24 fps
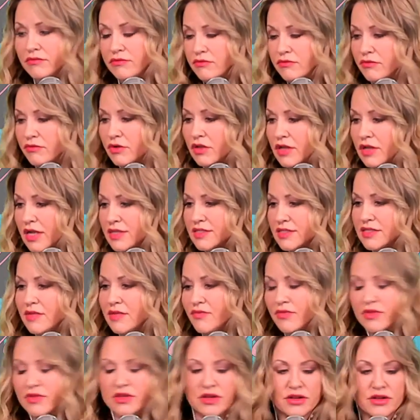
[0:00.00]
realized
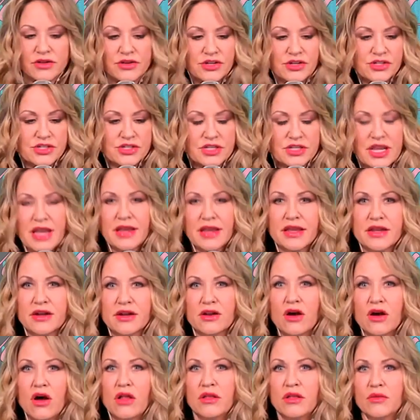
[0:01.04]
something. You just can't get
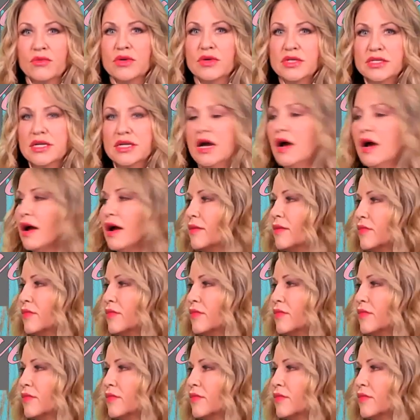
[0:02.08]
it all at one time.